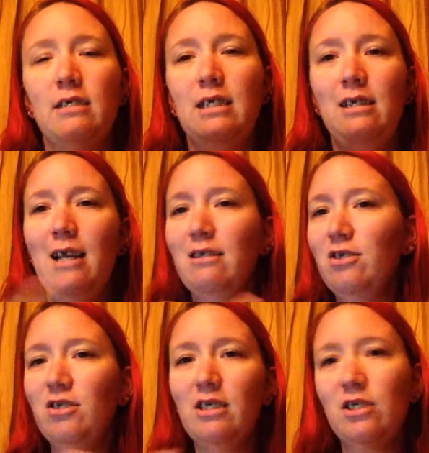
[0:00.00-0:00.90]
Can I
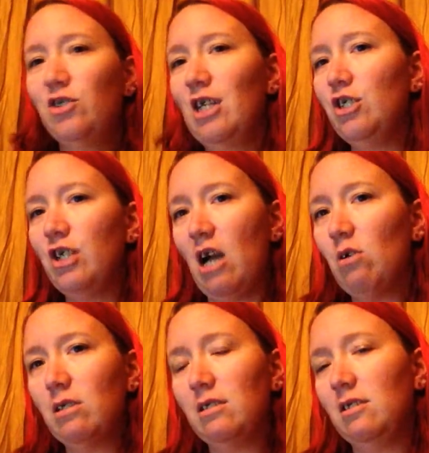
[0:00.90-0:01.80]
just exchange it
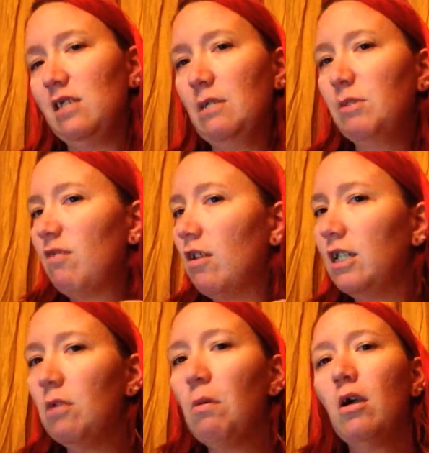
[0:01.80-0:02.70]
out because the seam's
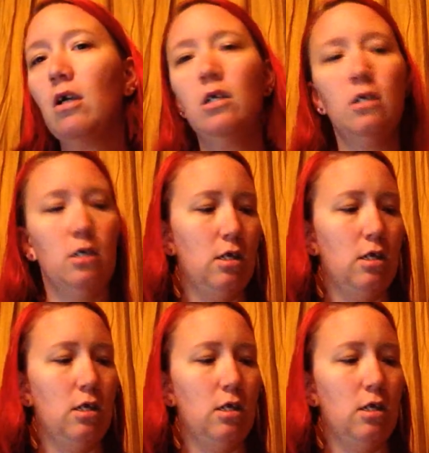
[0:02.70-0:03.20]
falling apart?